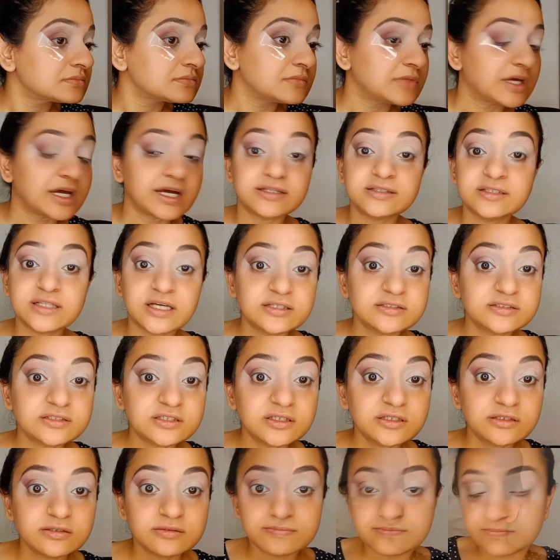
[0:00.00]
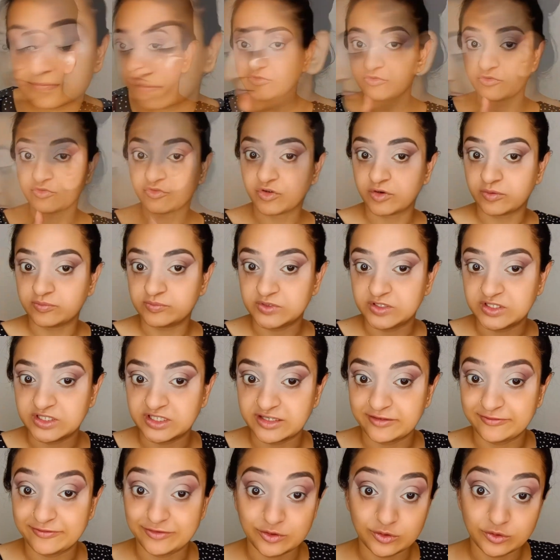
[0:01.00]
And that's it. From the
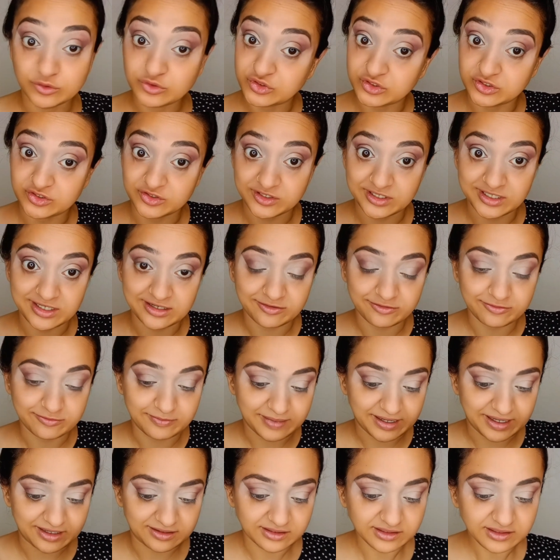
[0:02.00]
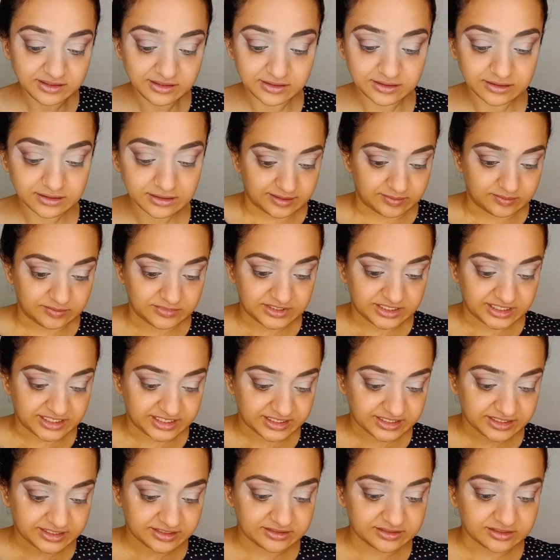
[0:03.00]
Revolutionary Love palette, I'm
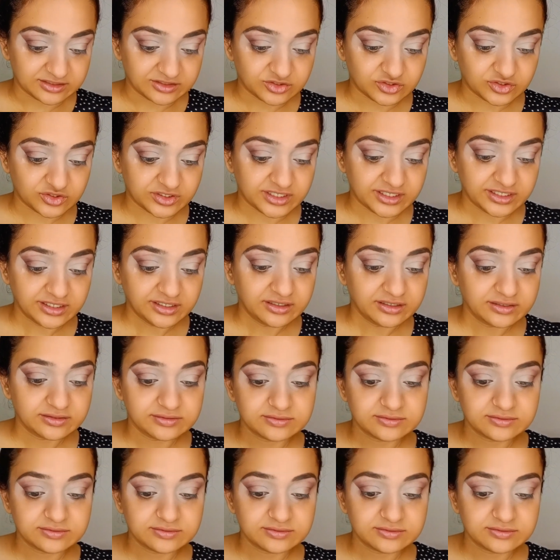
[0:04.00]
taking this shade